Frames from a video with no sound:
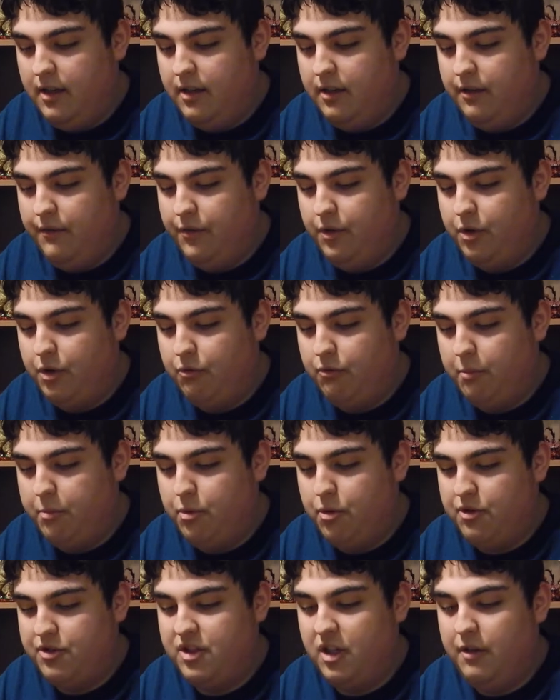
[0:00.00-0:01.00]
have heard
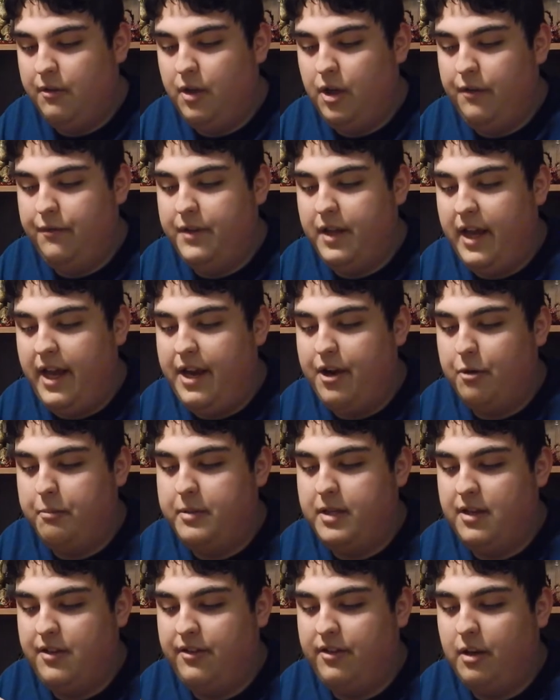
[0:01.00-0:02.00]
reports of, of the hair
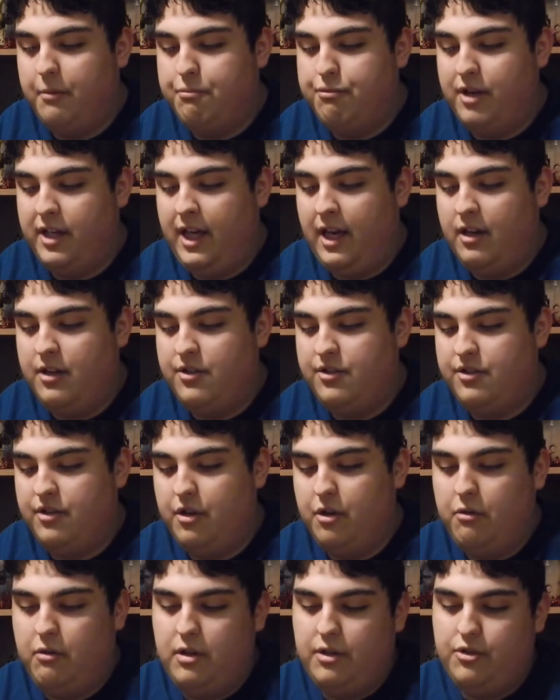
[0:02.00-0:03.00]
piece uh, breaking,
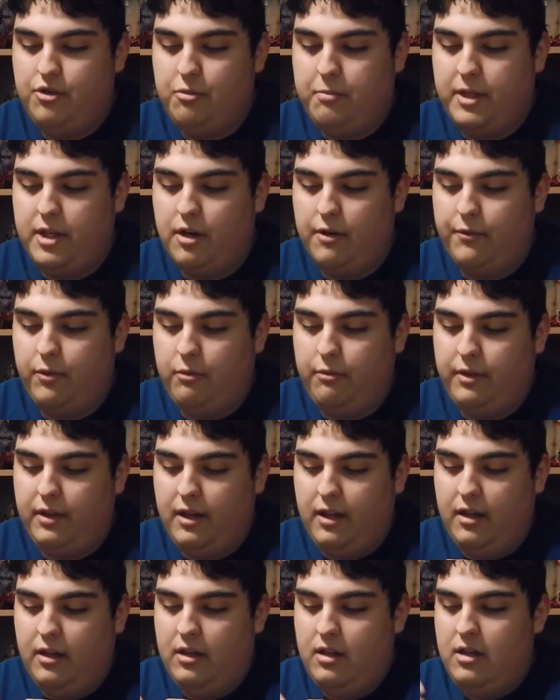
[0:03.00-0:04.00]
so do be careful with
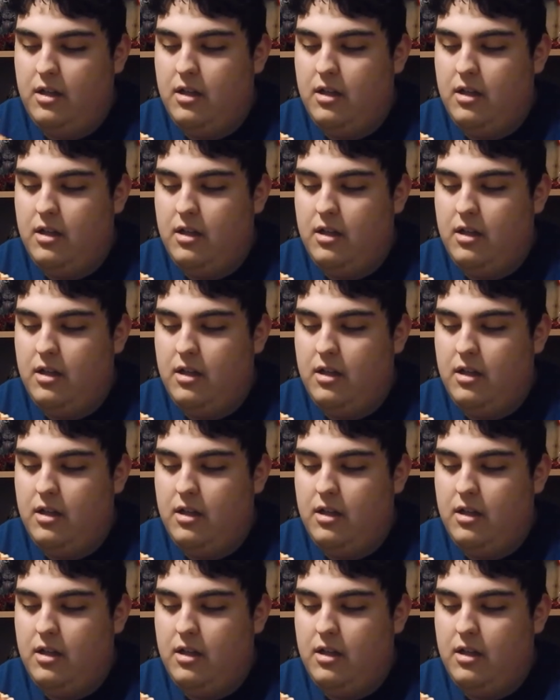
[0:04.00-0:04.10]
that.